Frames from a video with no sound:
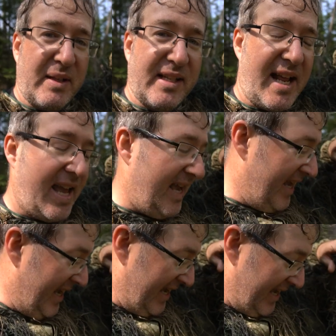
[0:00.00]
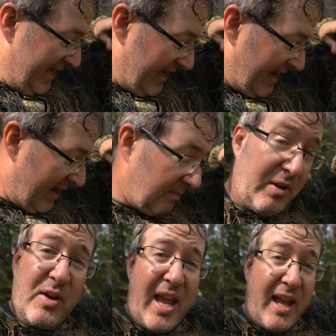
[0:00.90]
me today.
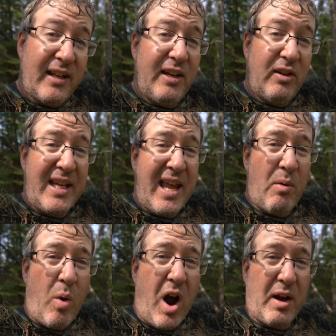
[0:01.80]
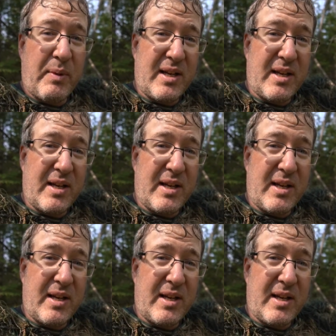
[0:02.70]
You literally can't walk